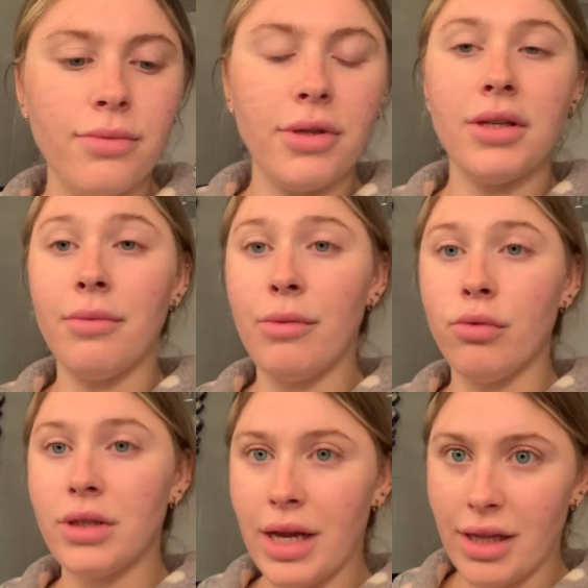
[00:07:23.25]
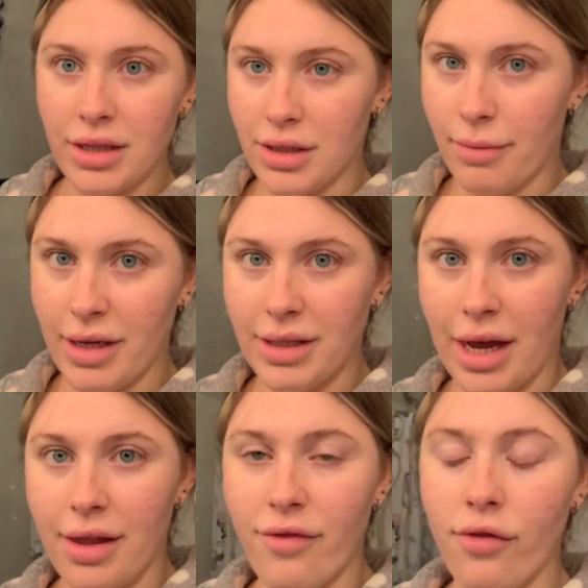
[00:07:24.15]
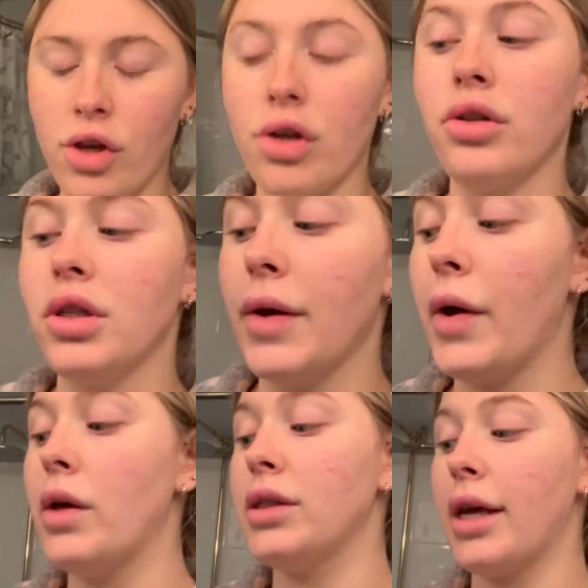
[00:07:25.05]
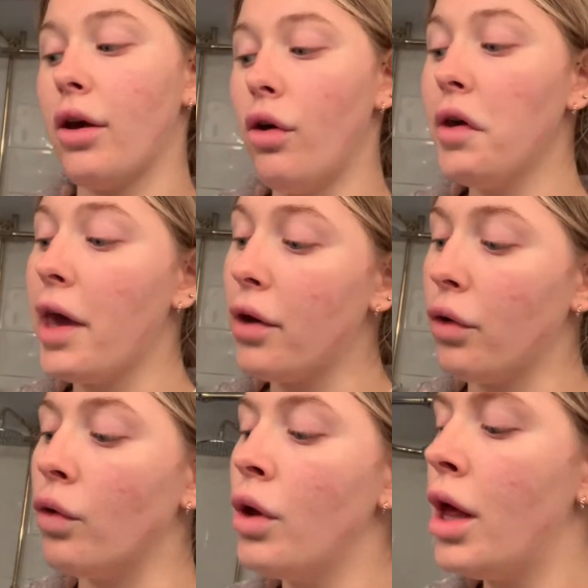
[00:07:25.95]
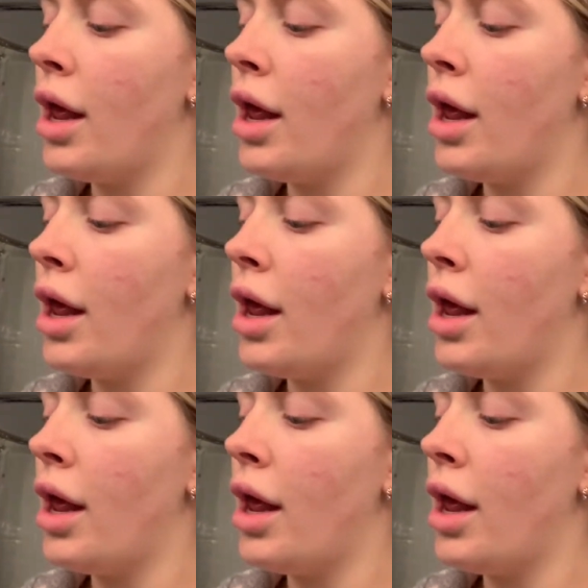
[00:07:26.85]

but some people were saying this is the best tan they've ever used. So I was like, okay, cool.